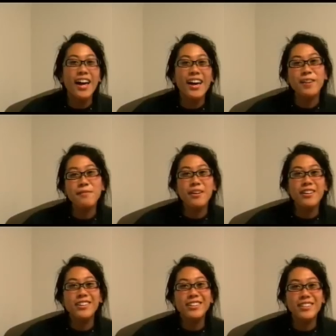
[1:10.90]
Hi, I'm
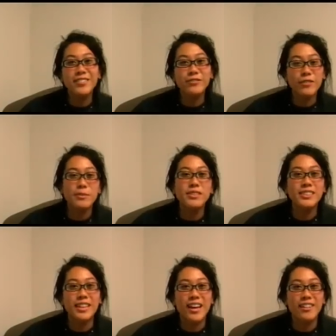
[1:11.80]
Monica from the
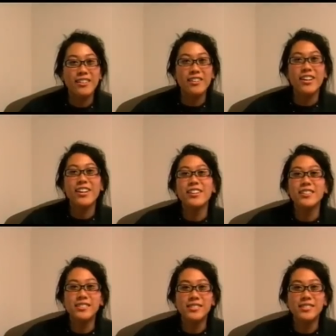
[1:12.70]
Seattle area.